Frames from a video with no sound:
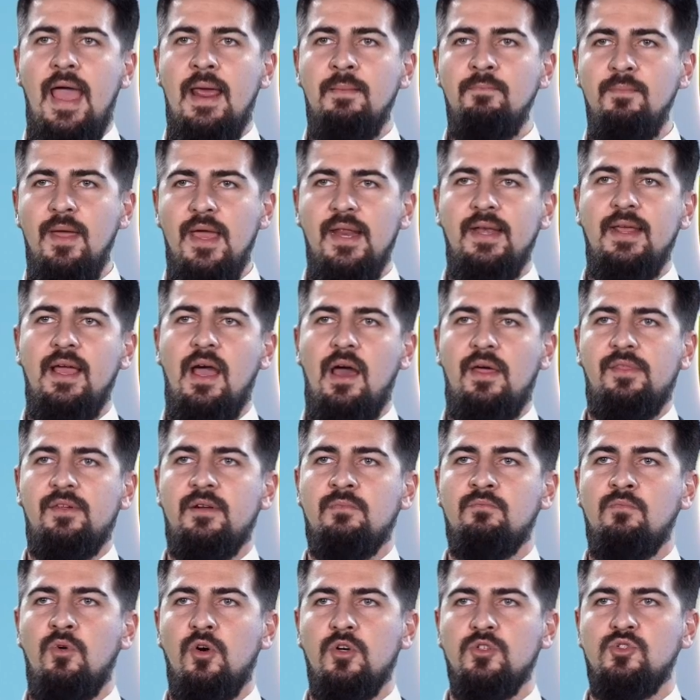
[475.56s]
and many
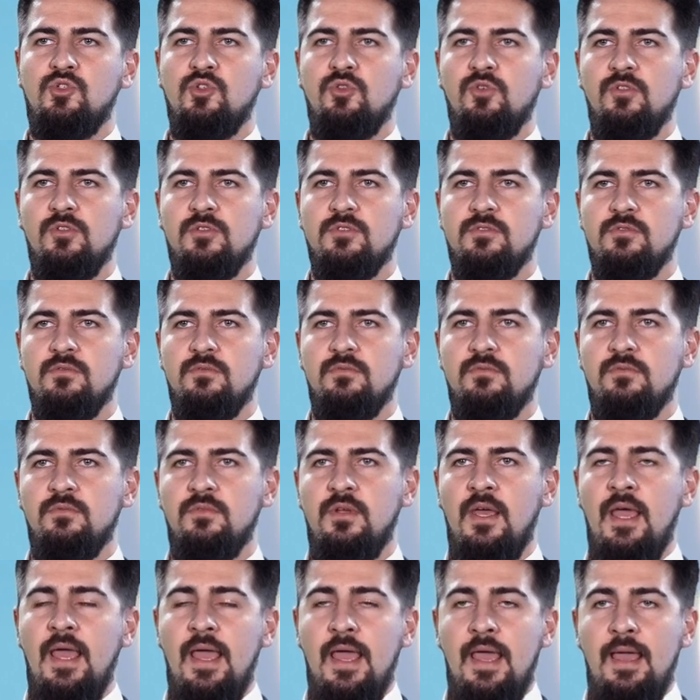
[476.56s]
other modules.
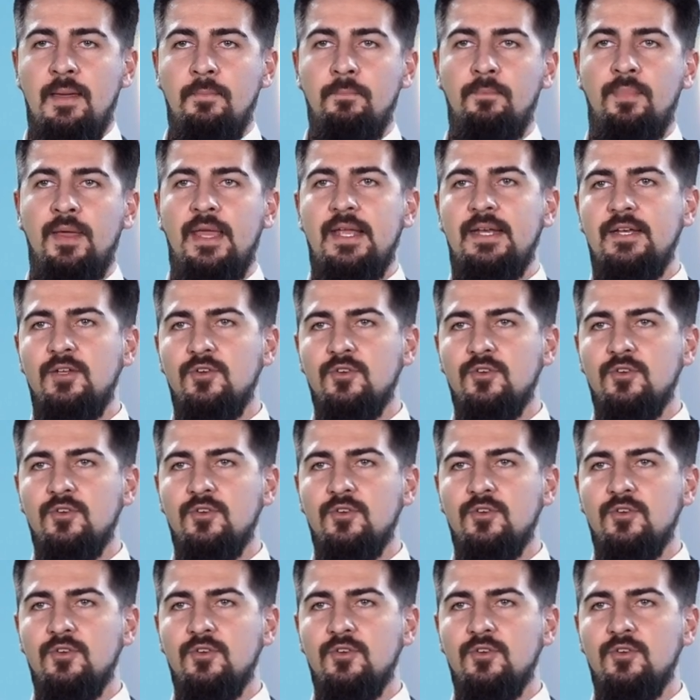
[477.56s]
Being